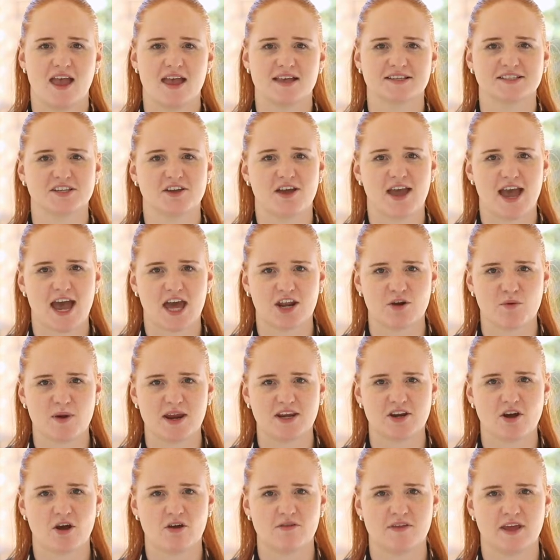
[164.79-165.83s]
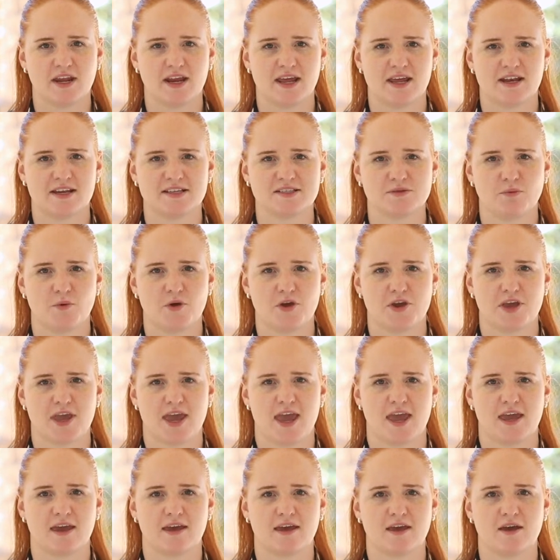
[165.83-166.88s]
So how do we know that it is
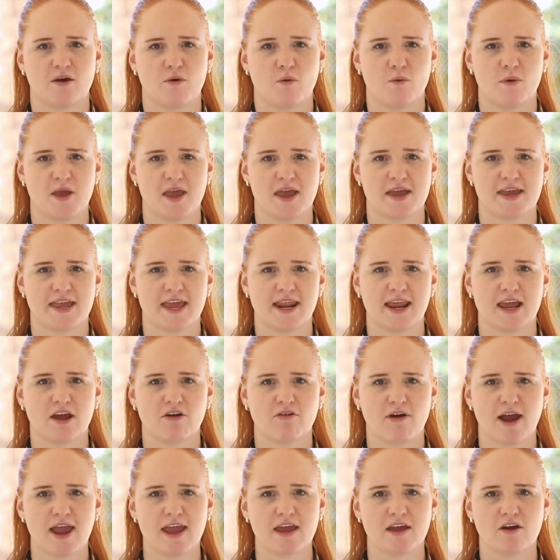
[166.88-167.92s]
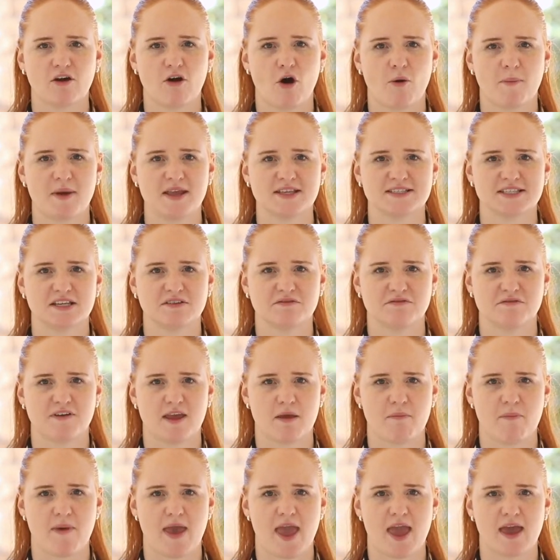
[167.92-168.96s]
working? We are getting great comments and
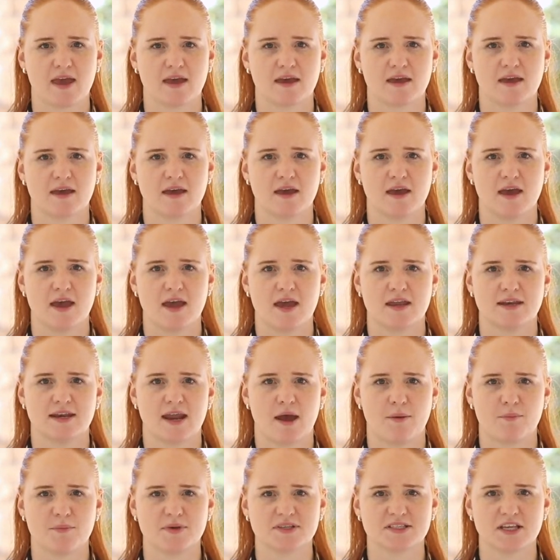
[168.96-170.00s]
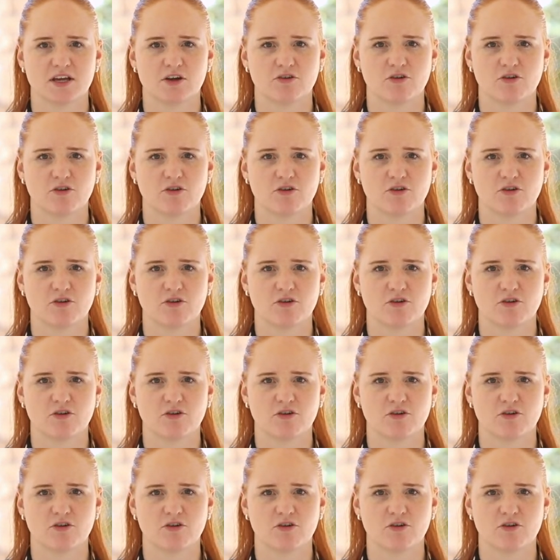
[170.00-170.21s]
feedback, numbers are